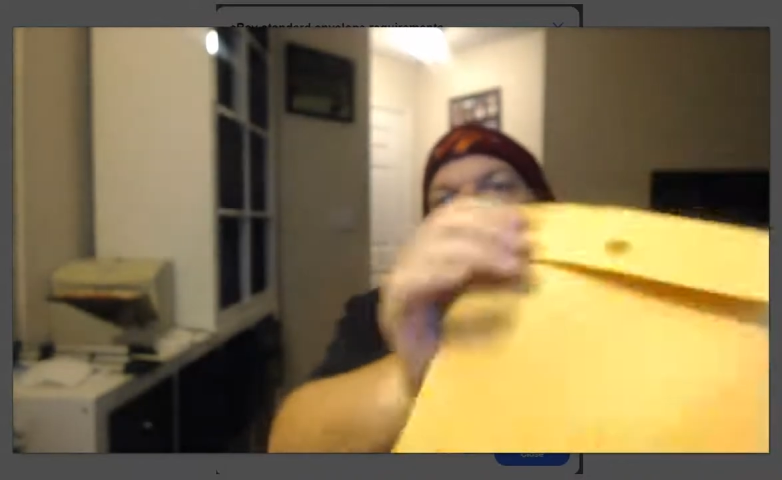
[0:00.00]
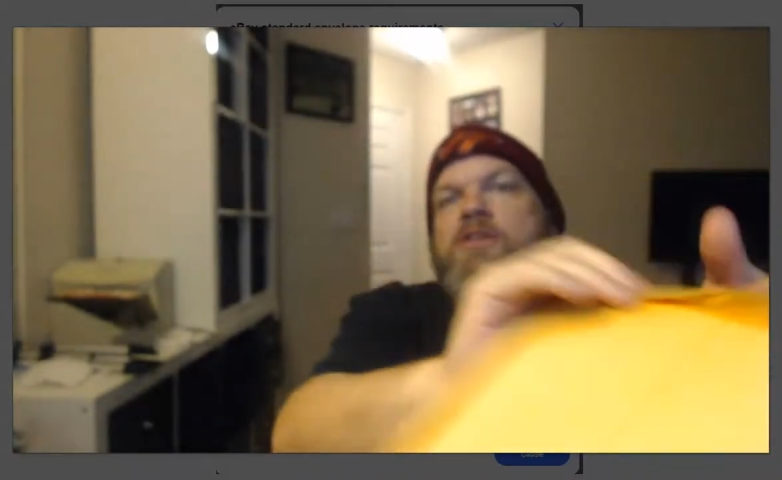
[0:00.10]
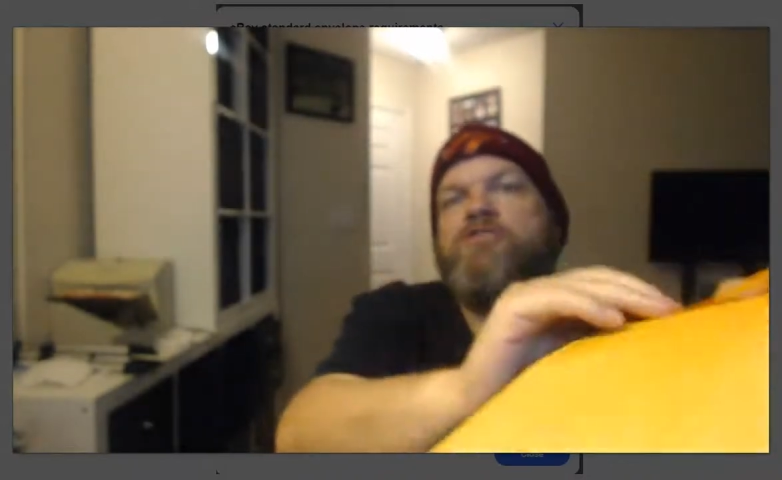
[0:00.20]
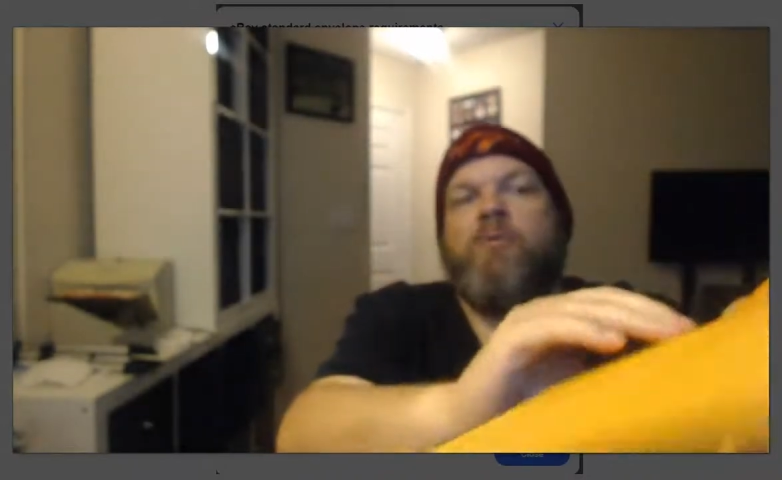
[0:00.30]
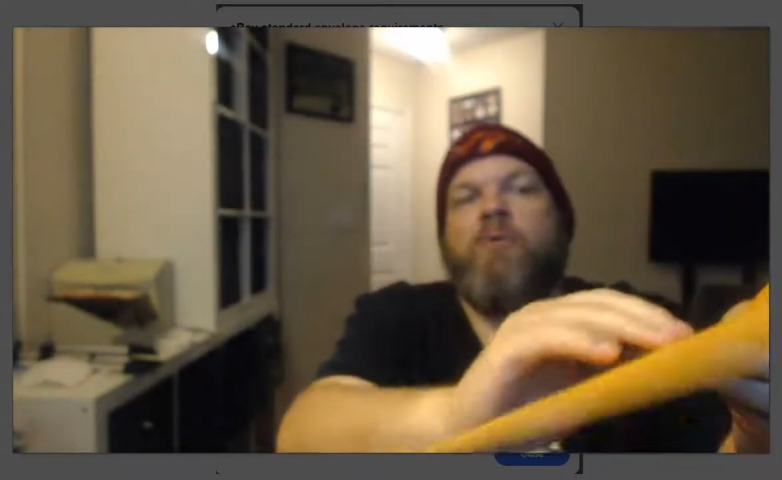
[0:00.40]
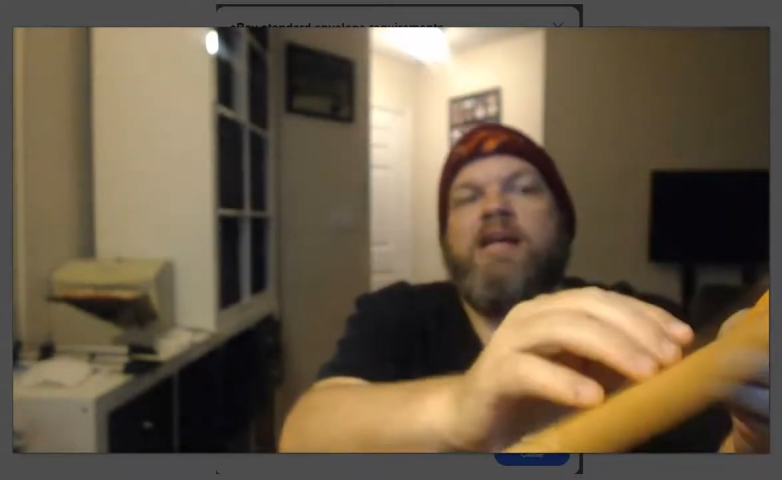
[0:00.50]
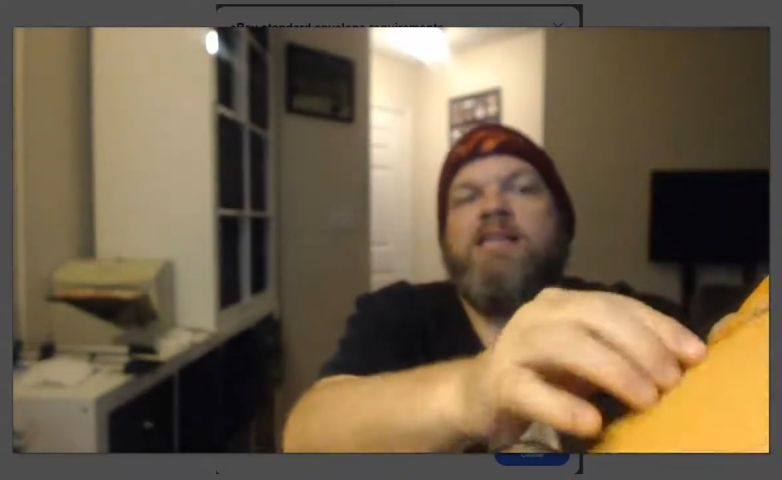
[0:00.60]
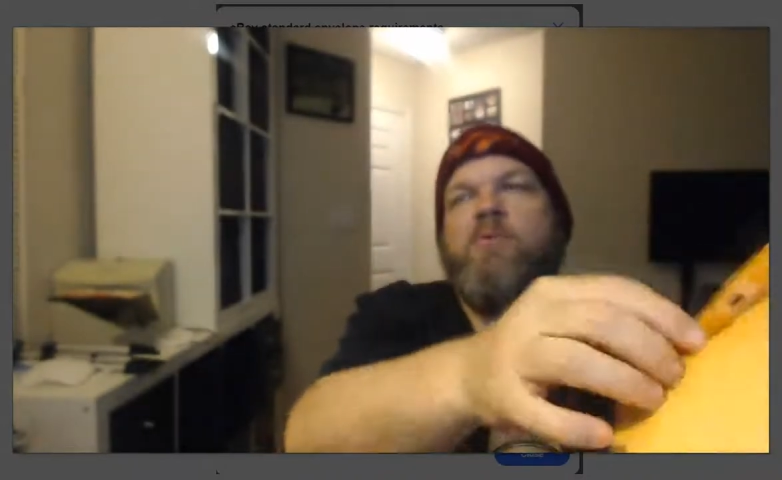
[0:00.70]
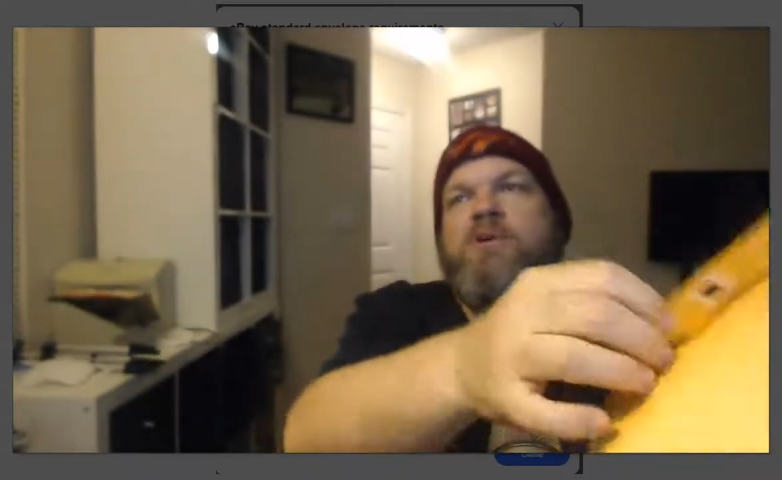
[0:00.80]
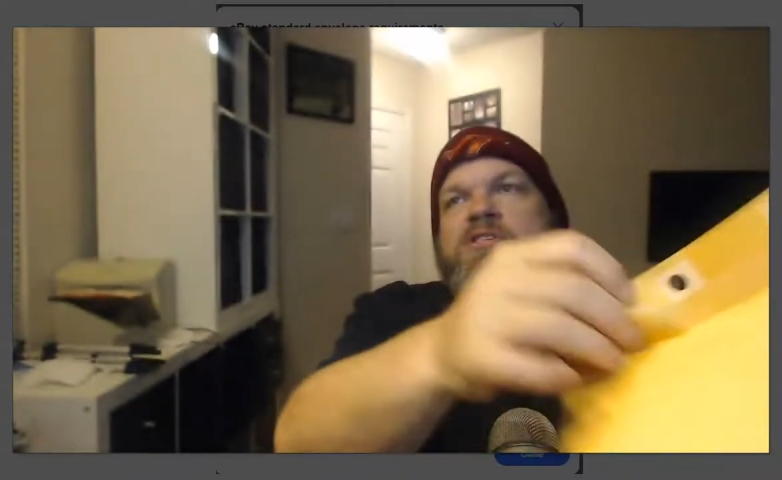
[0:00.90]
So what I
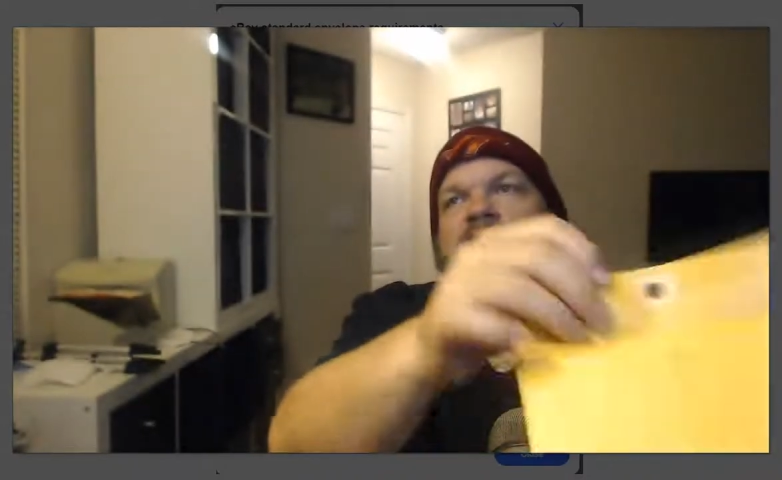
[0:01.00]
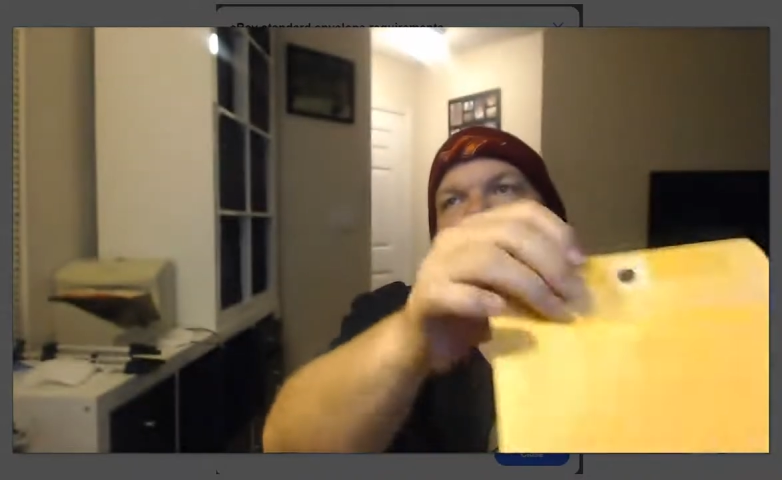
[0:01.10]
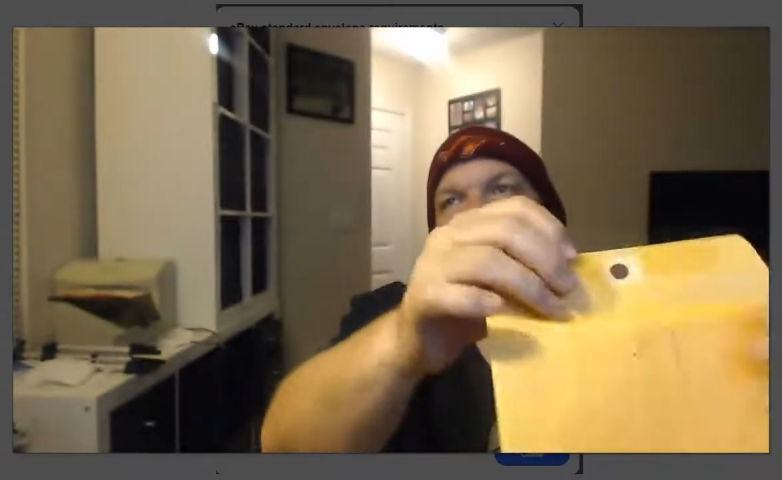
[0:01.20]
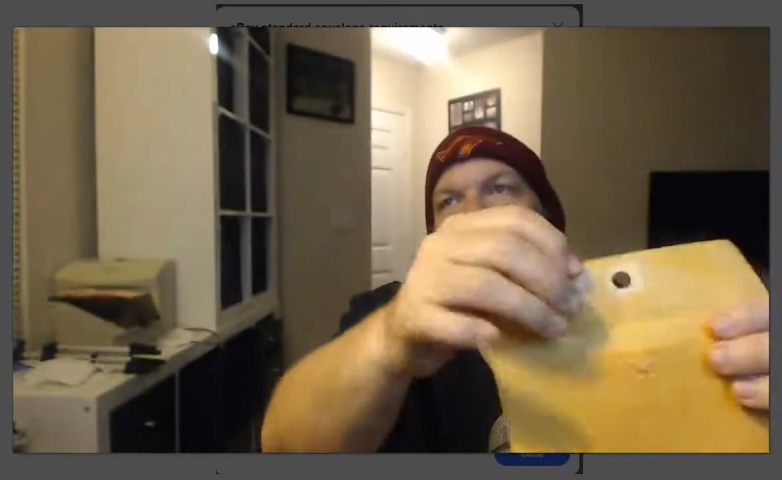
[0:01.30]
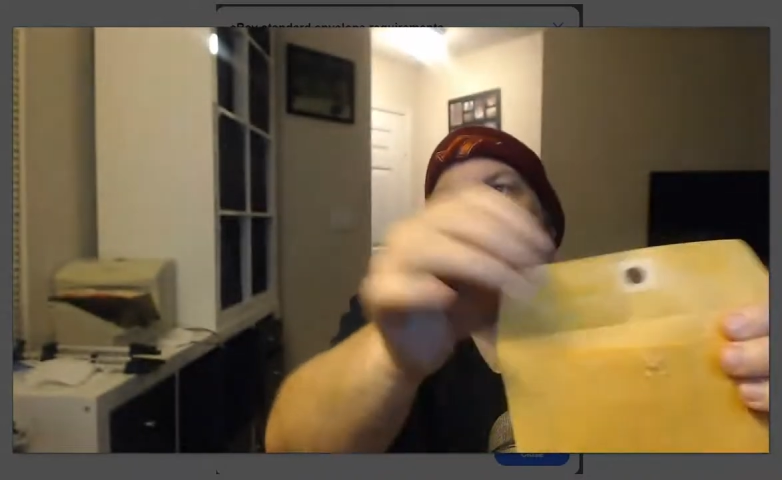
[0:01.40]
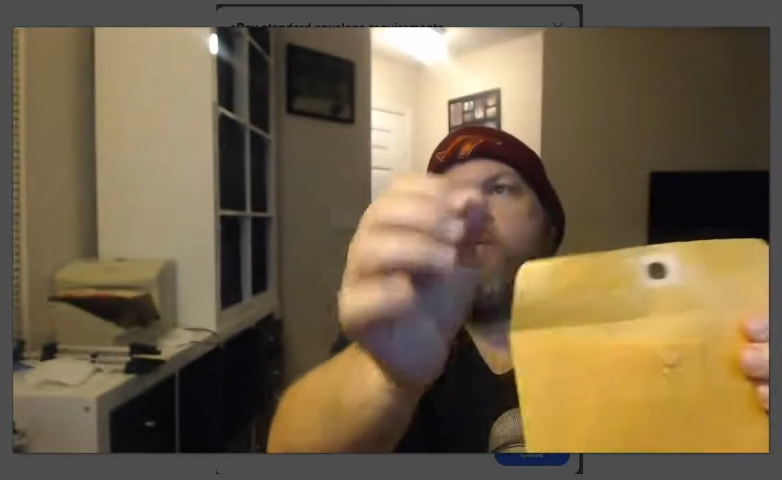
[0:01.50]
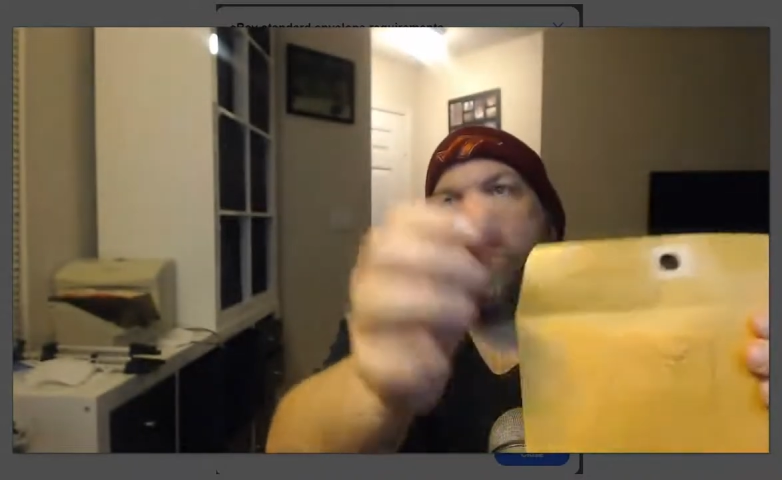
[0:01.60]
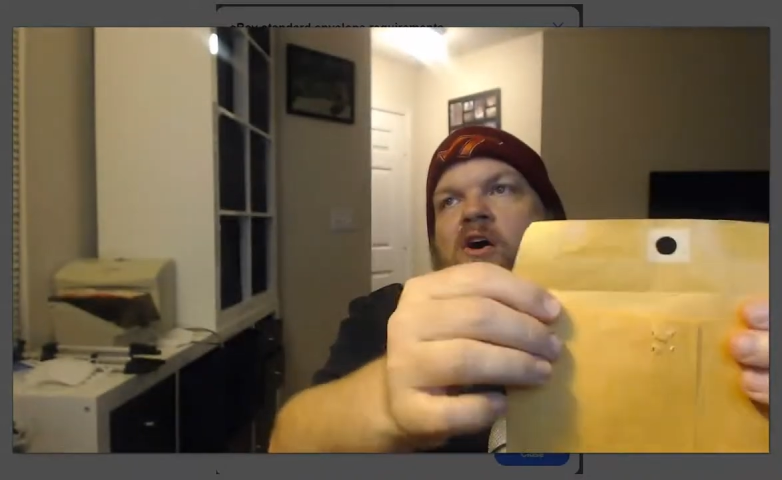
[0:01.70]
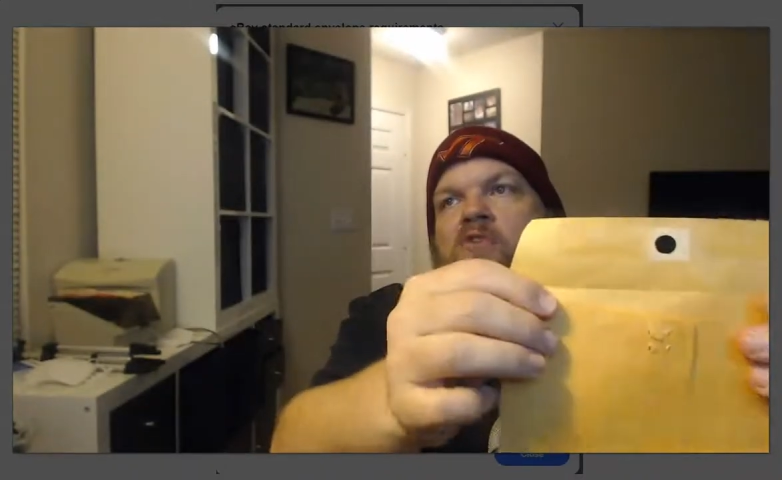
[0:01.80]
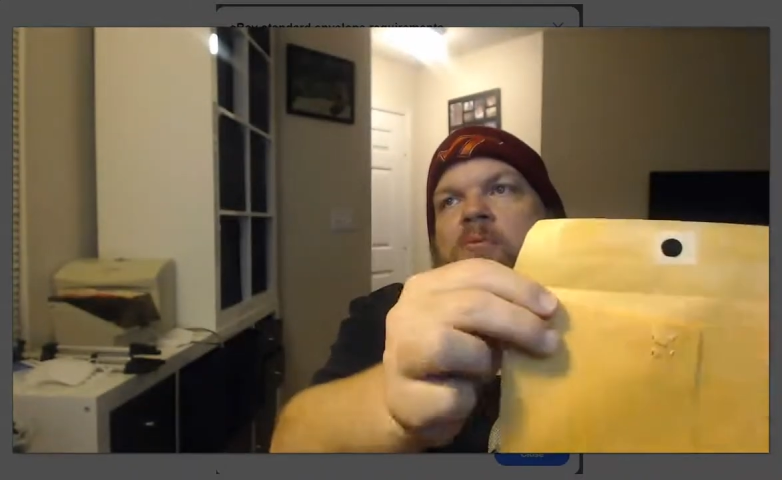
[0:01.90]
did was I just tore that
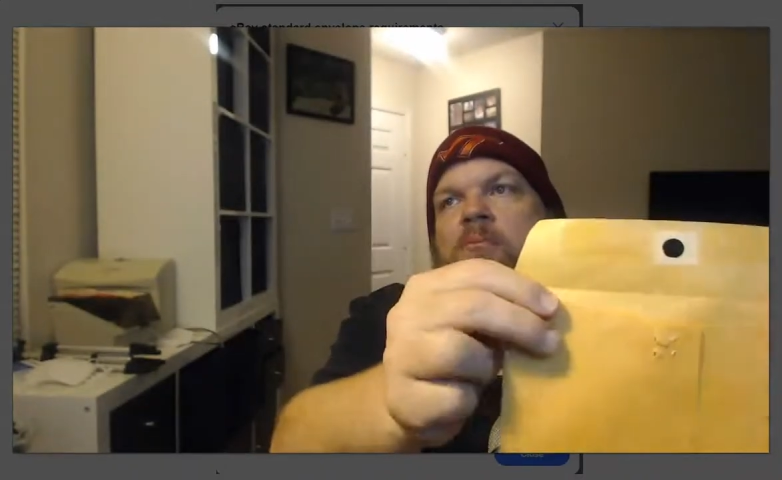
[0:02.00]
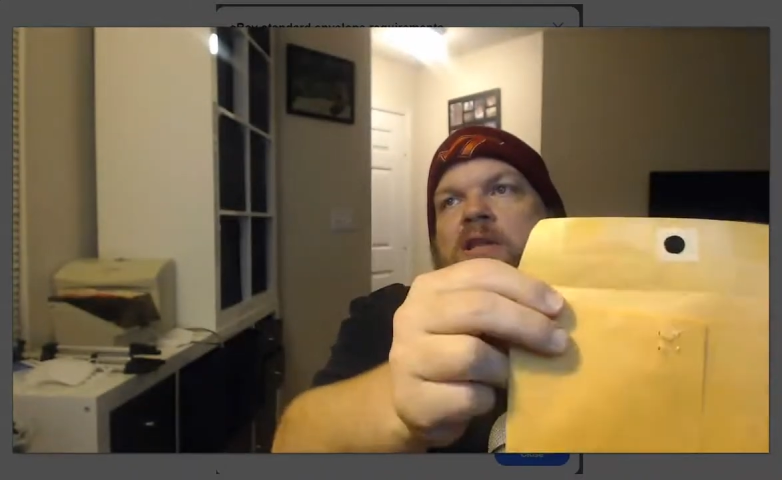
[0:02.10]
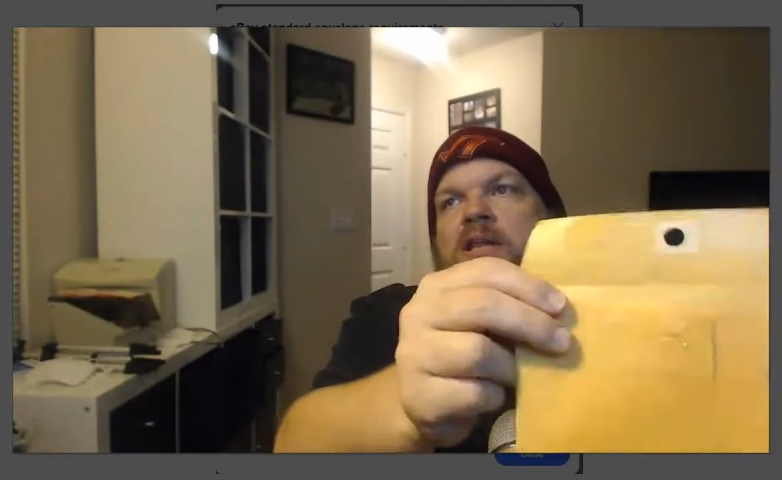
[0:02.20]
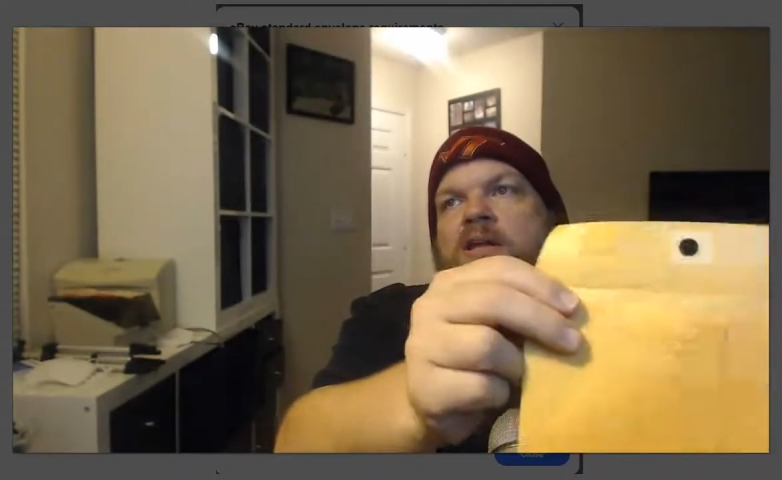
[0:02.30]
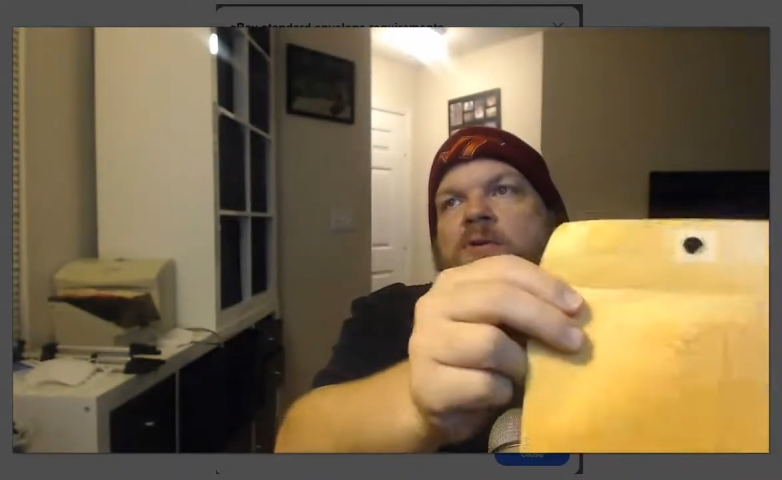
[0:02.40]
off completely,